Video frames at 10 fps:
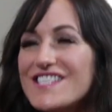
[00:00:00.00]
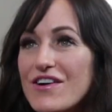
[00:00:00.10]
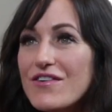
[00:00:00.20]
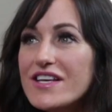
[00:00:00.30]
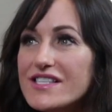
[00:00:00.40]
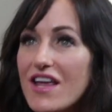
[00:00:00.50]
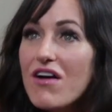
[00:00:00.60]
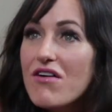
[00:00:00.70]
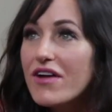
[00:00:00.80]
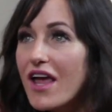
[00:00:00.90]
So they say,
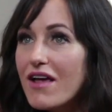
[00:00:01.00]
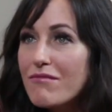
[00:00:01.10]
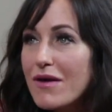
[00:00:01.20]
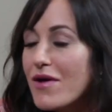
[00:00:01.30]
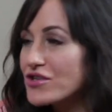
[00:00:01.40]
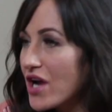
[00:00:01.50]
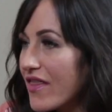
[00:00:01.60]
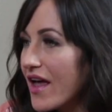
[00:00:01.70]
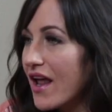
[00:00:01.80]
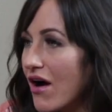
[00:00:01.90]
oh, okay, maybe I'll
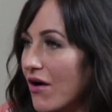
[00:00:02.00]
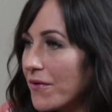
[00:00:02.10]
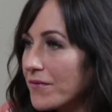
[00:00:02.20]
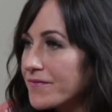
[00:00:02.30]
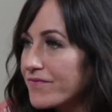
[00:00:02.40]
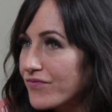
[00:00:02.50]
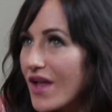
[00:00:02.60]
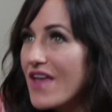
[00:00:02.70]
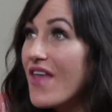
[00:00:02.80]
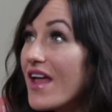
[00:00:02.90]
try that at home.
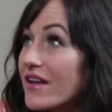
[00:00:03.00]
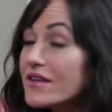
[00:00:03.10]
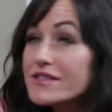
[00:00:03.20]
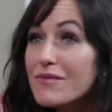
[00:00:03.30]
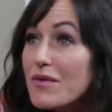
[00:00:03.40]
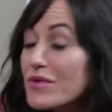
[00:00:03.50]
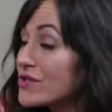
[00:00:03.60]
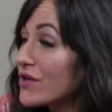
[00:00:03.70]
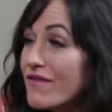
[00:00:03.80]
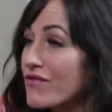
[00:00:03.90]
And then some people
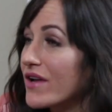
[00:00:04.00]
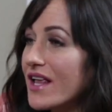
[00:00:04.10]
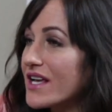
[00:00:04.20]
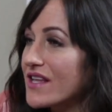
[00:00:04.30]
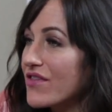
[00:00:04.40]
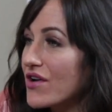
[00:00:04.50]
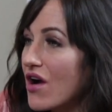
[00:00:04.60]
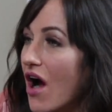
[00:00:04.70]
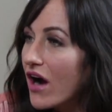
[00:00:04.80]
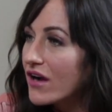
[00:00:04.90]
don't even realize that
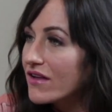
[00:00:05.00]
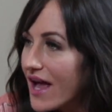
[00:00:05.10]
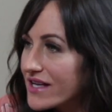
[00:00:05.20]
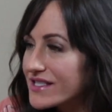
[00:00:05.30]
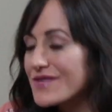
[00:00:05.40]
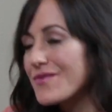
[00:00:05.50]
there are classes.